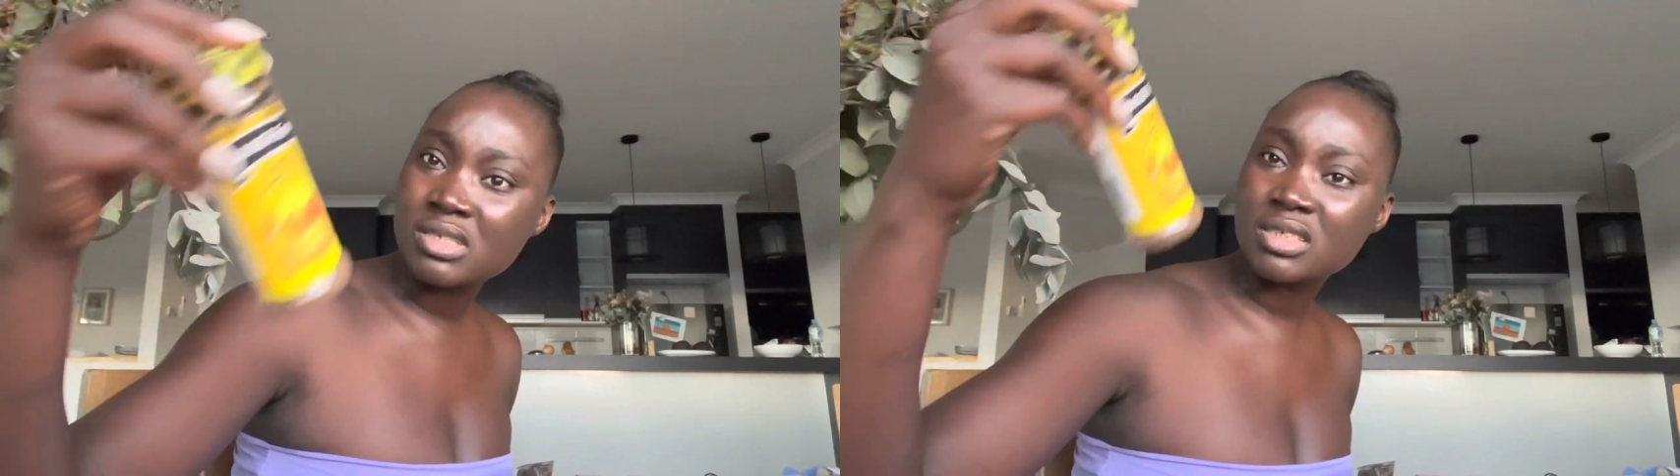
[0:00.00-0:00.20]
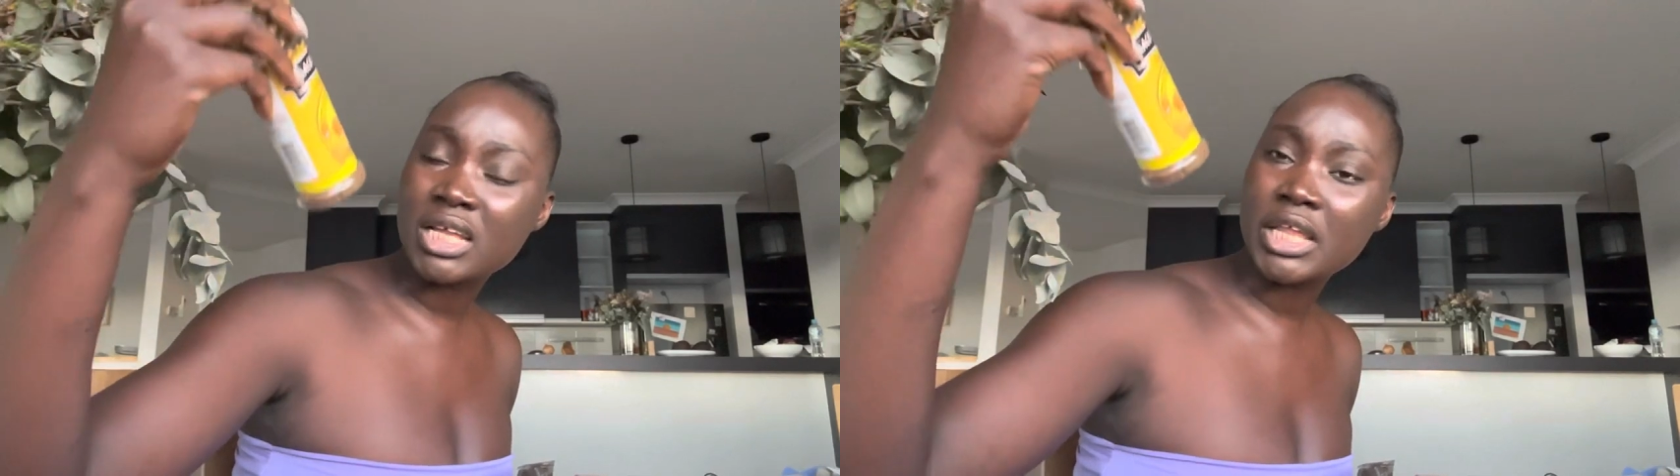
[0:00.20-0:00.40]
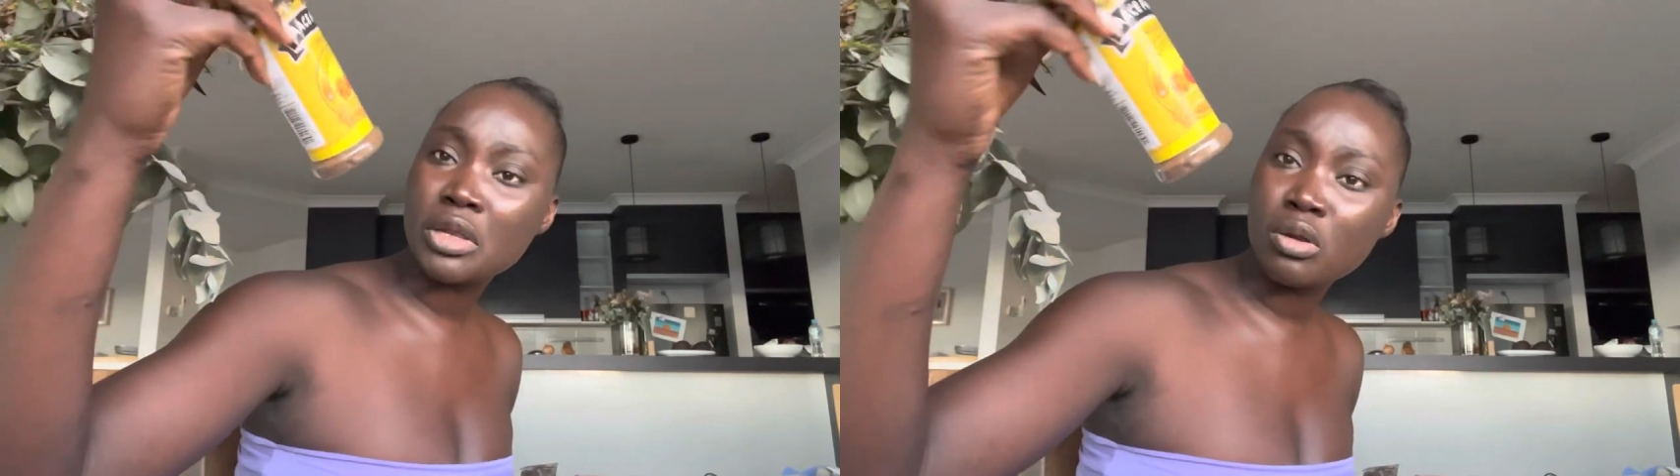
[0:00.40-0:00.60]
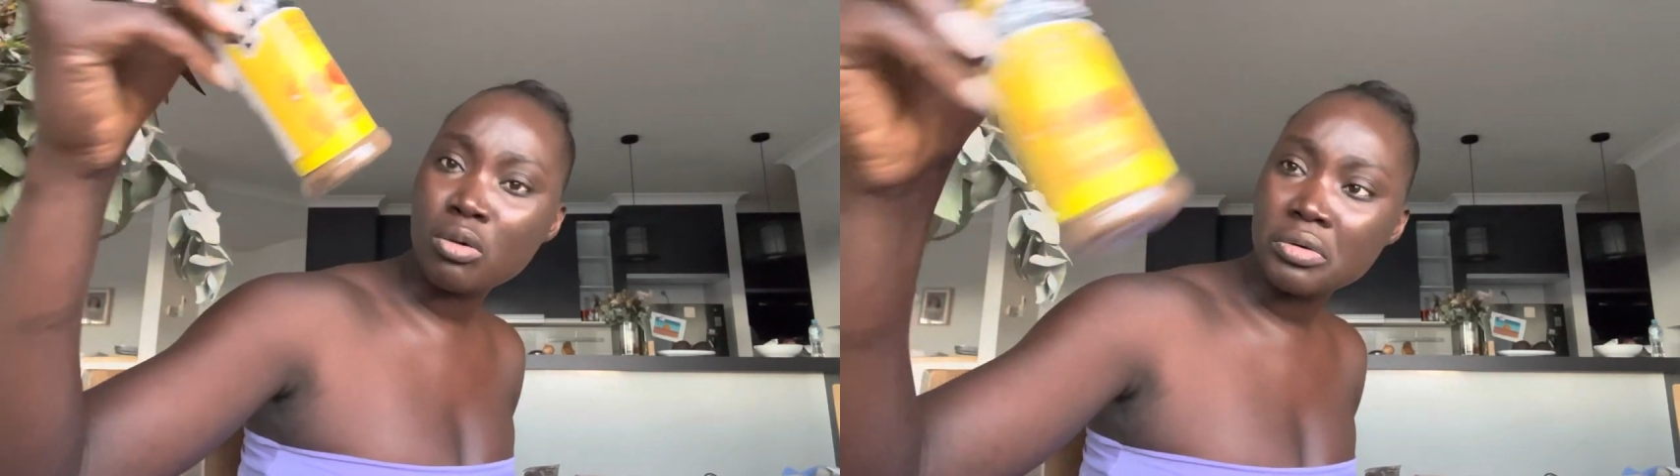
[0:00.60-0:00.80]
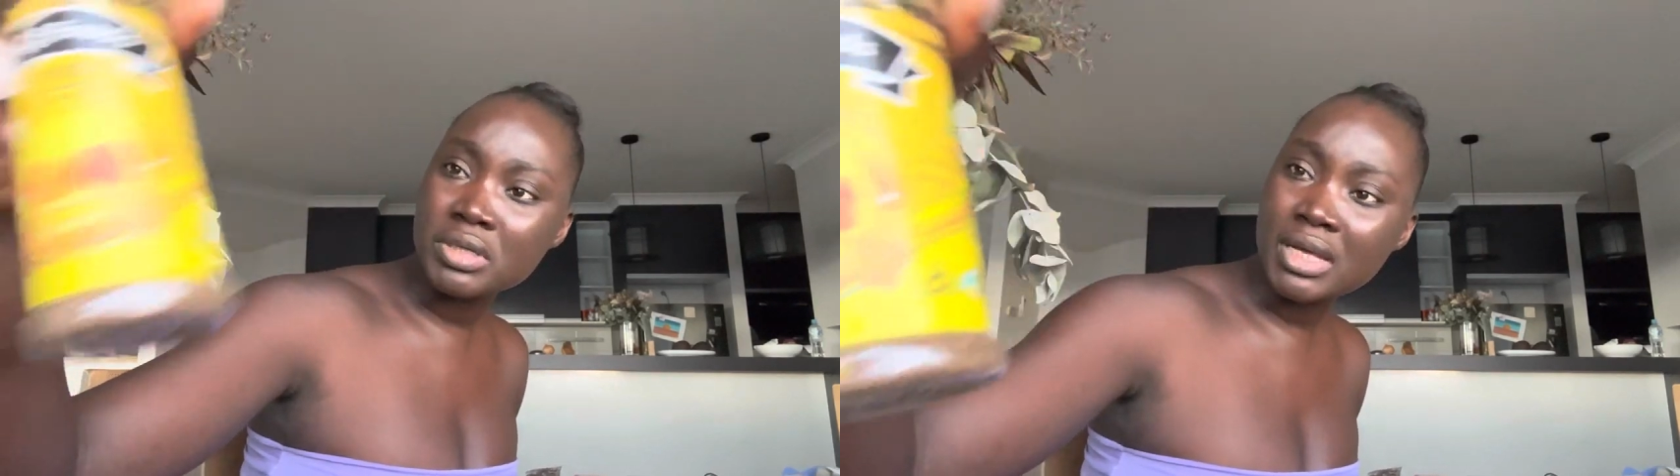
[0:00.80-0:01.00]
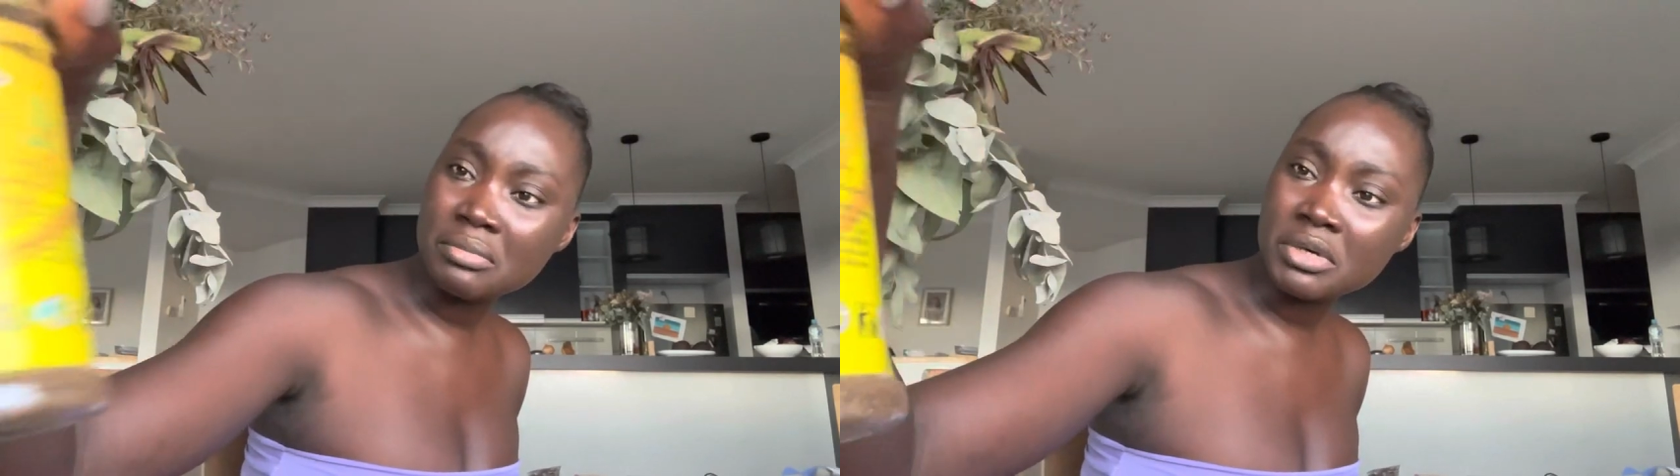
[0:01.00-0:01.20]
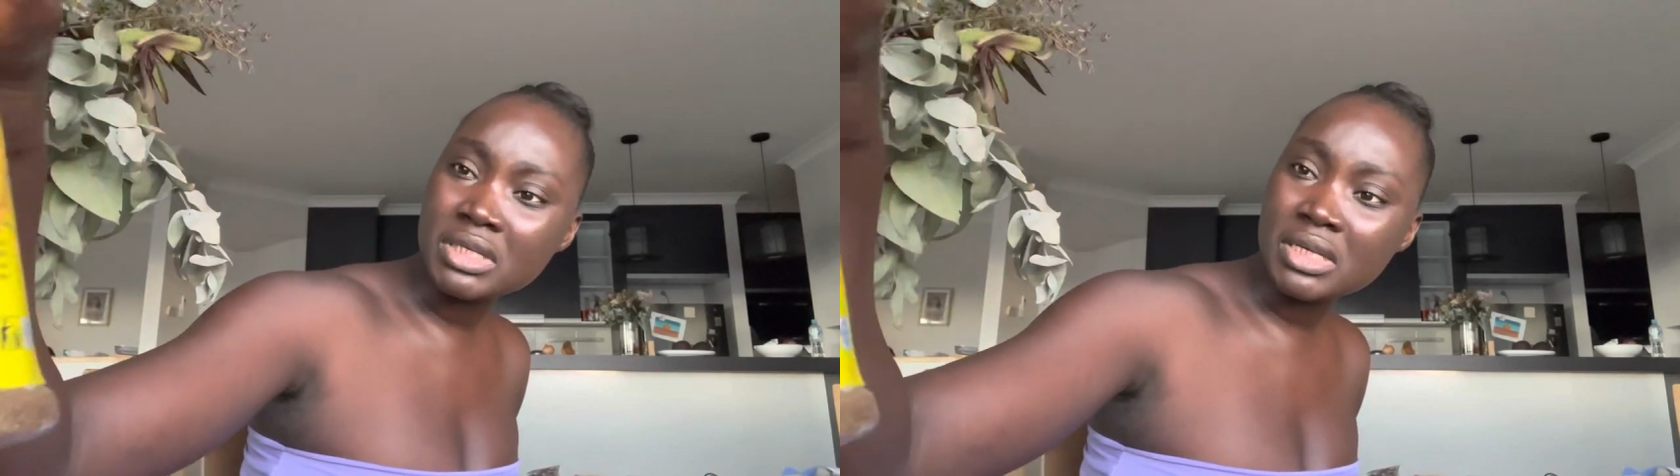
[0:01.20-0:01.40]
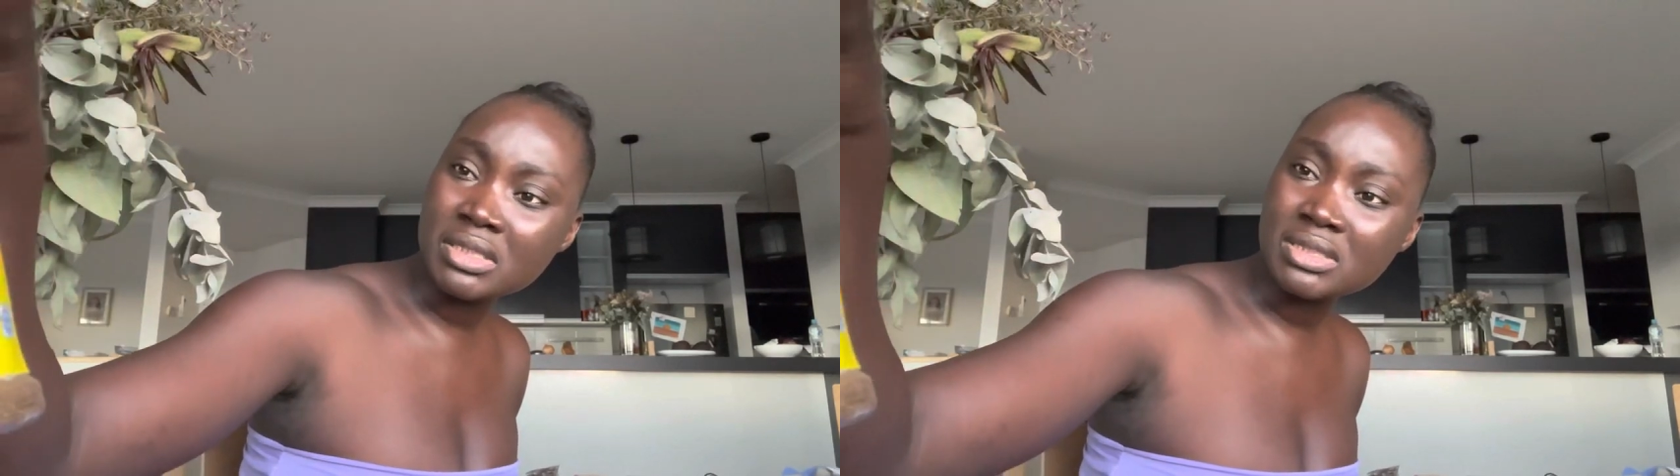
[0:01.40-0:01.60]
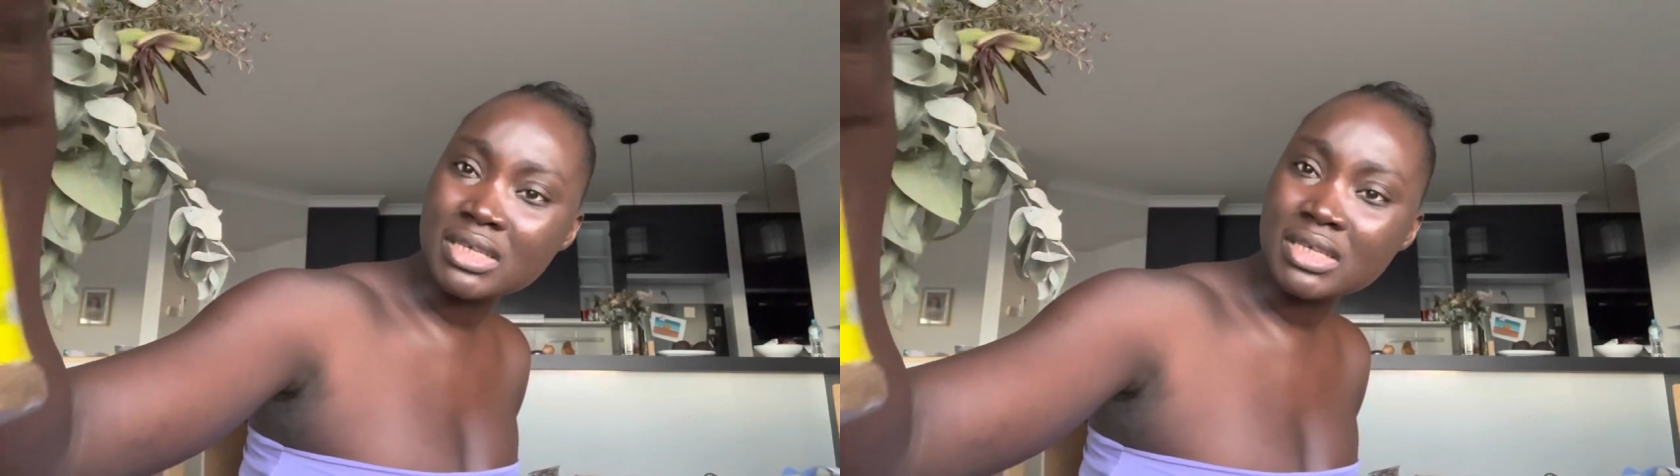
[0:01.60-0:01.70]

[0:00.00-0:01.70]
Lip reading: there's like the local name on it,